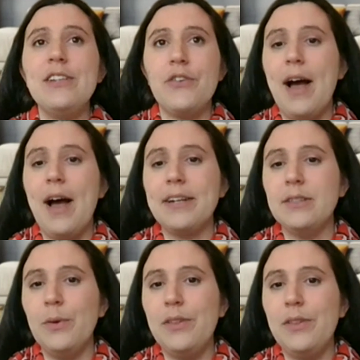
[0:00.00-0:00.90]

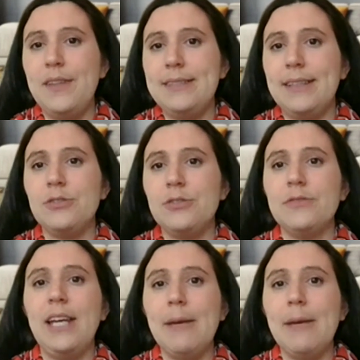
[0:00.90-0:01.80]
interacted with these sorts
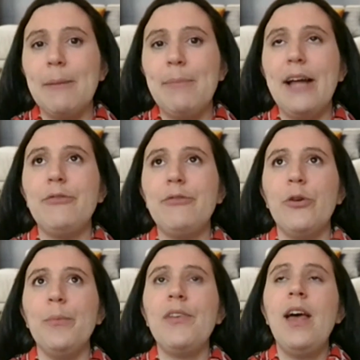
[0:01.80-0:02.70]
of gaming
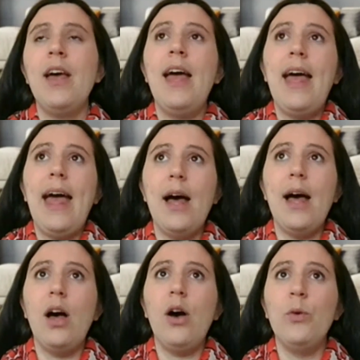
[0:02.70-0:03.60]
platforms
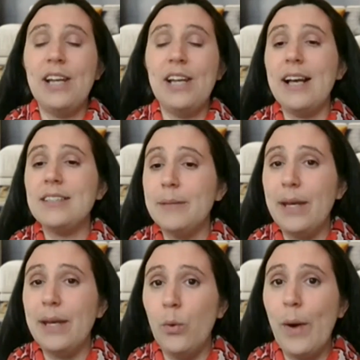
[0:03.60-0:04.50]
wouldn't actually
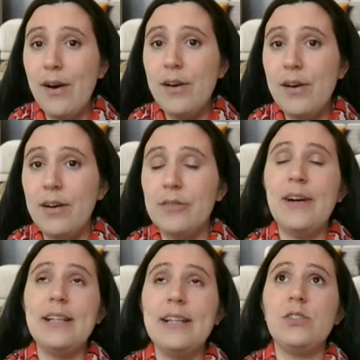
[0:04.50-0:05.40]
be aware of.
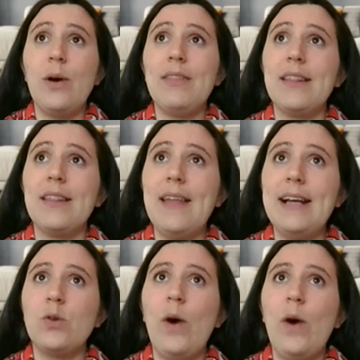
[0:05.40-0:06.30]
And so I think
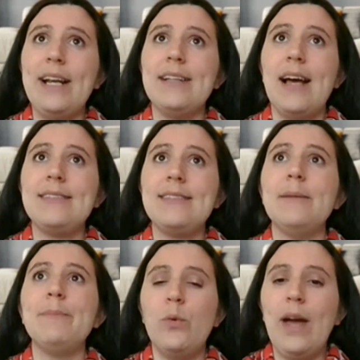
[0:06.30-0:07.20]
that's quite a
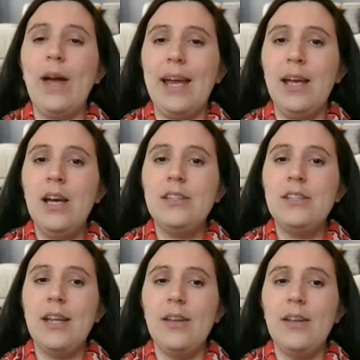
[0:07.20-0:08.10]
simple way
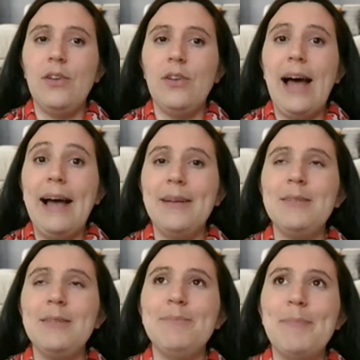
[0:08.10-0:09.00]
to
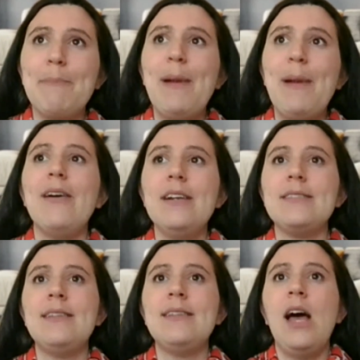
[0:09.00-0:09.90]
make
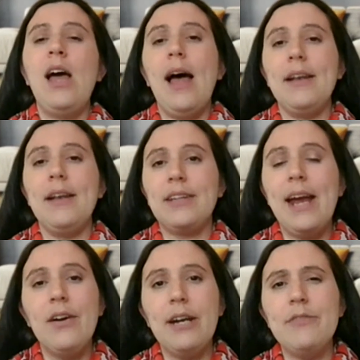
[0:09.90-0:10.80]
parents and
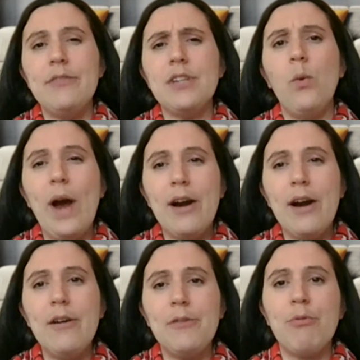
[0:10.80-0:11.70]
caregivers
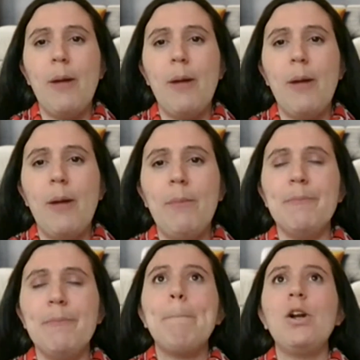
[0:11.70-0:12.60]
aware of the problems,
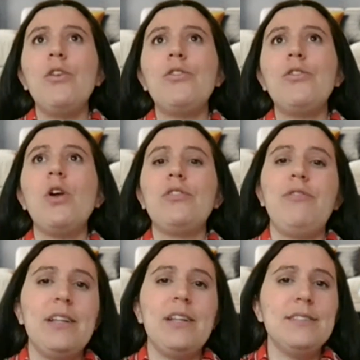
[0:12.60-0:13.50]
but also not to
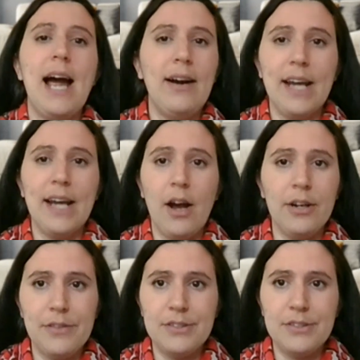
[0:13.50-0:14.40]
feel entirely out
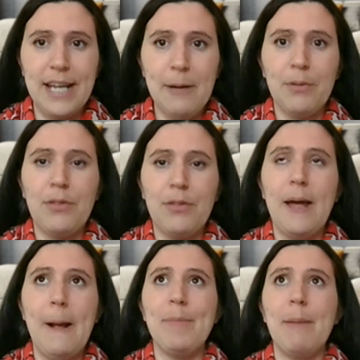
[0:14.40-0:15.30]
of their depth
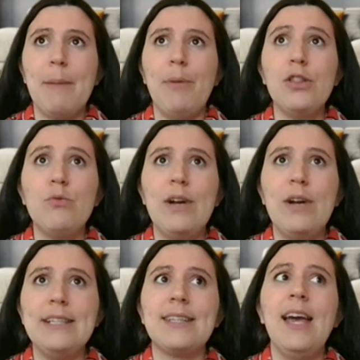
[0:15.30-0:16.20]
about the
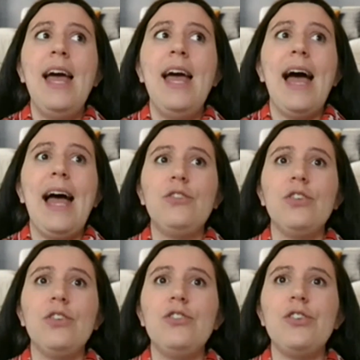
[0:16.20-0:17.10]
risk, and
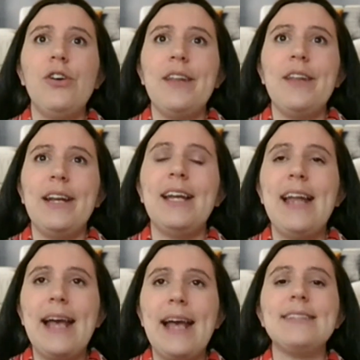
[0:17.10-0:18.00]
to ensure that it
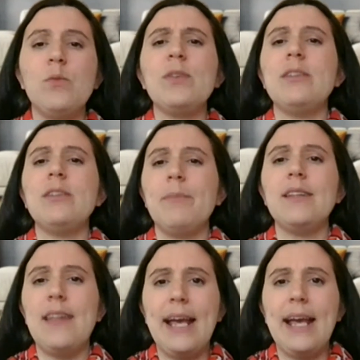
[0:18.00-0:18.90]
connects in with something
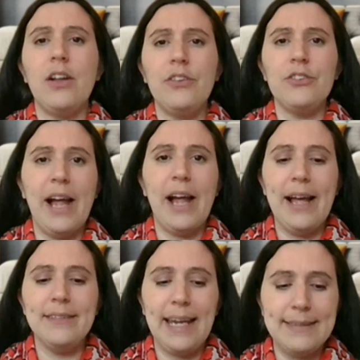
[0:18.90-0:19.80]
that they can
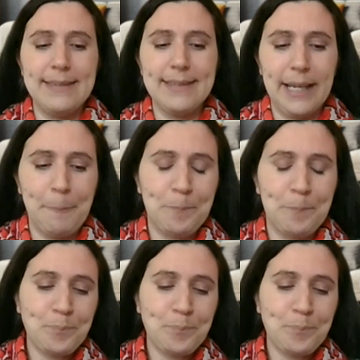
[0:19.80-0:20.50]
understand easily.